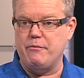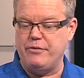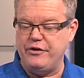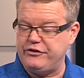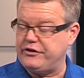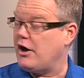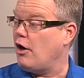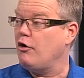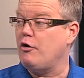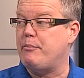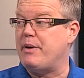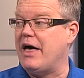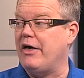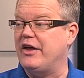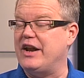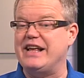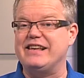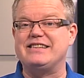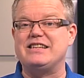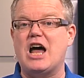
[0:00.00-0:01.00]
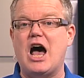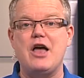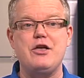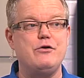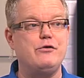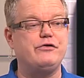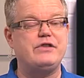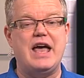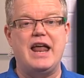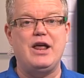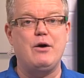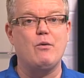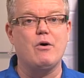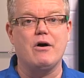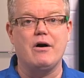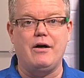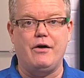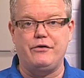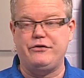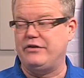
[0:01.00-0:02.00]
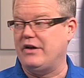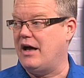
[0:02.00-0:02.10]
this color palette is not used anywhere else